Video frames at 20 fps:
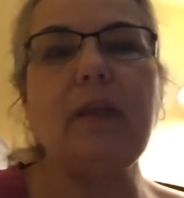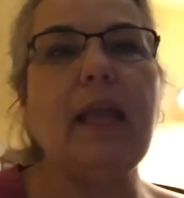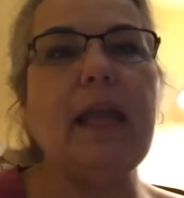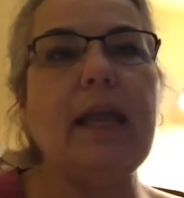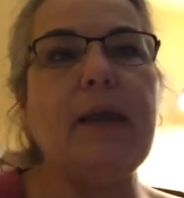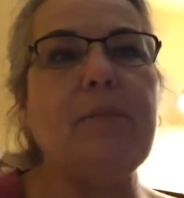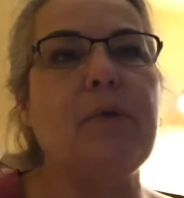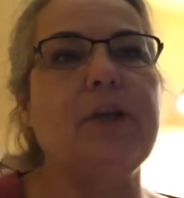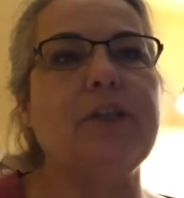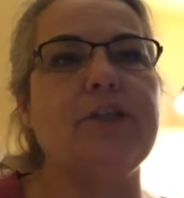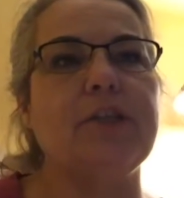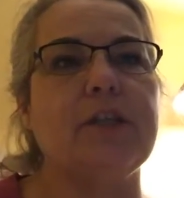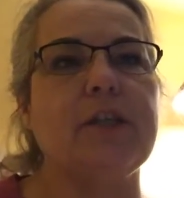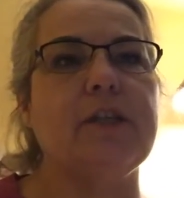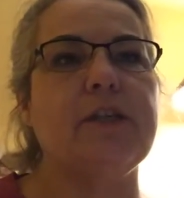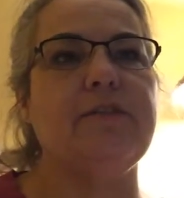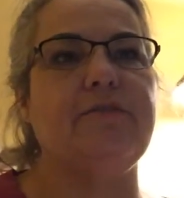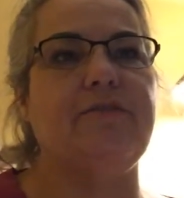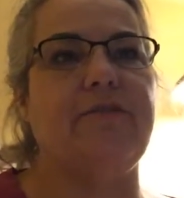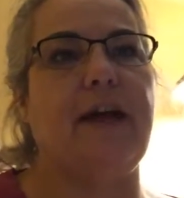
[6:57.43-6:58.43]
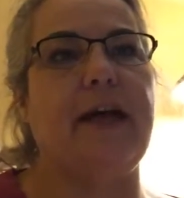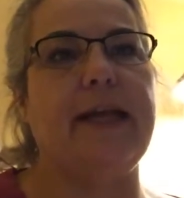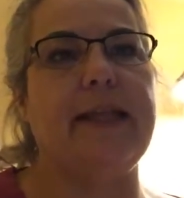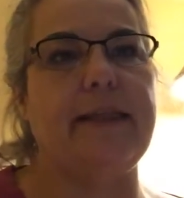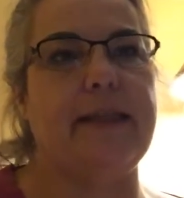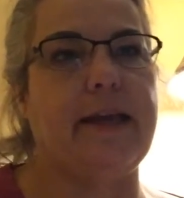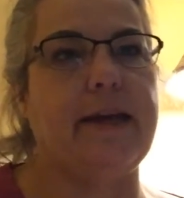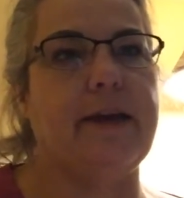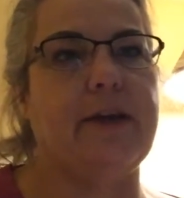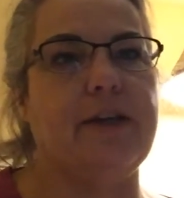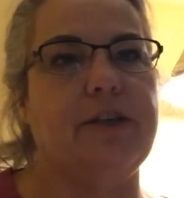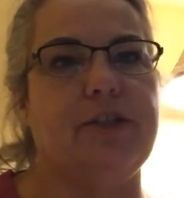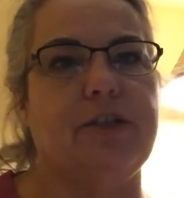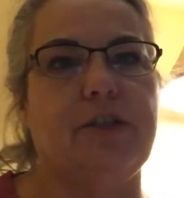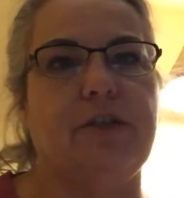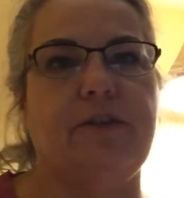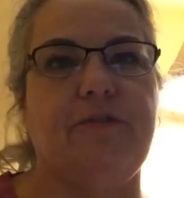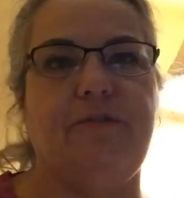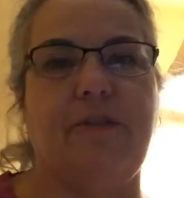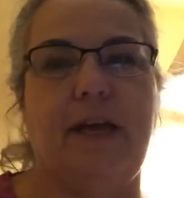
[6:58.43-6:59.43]
And what you're going to find there is you're
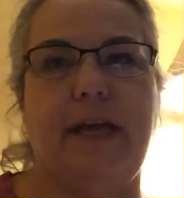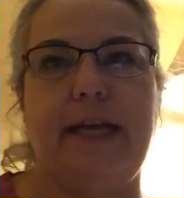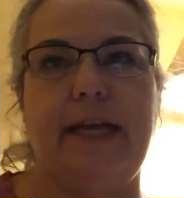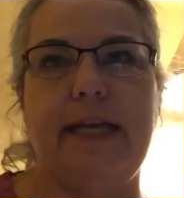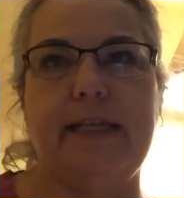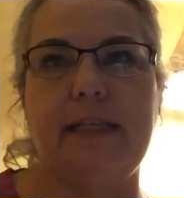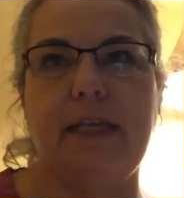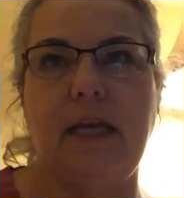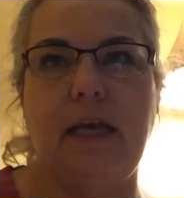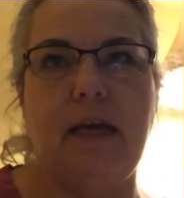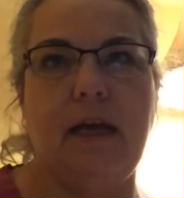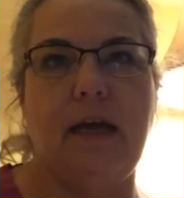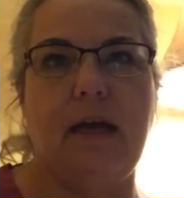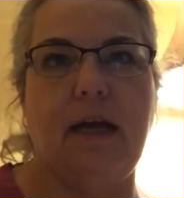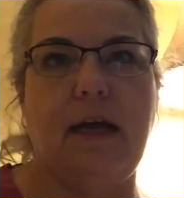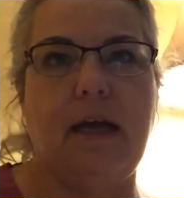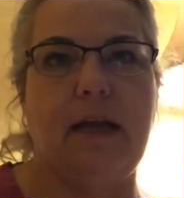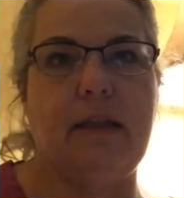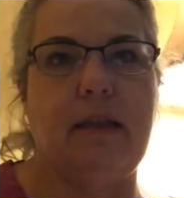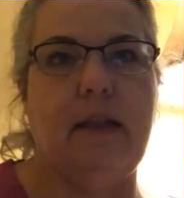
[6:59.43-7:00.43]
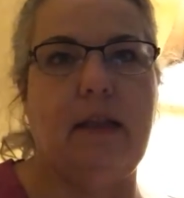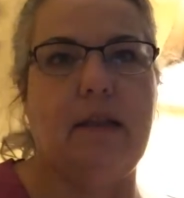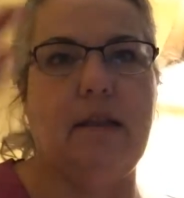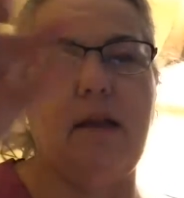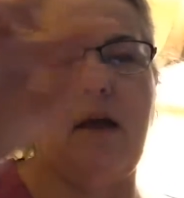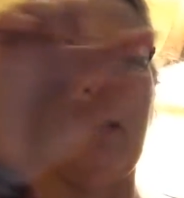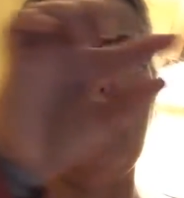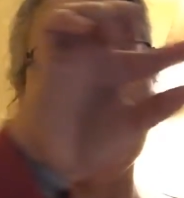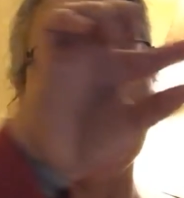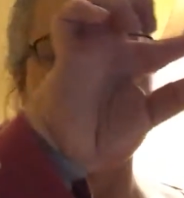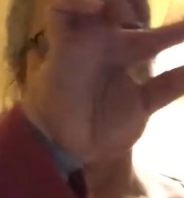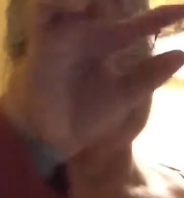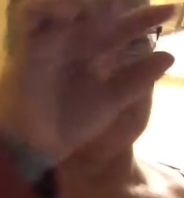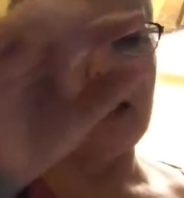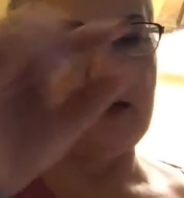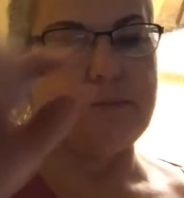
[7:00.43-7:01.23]
going to find along the top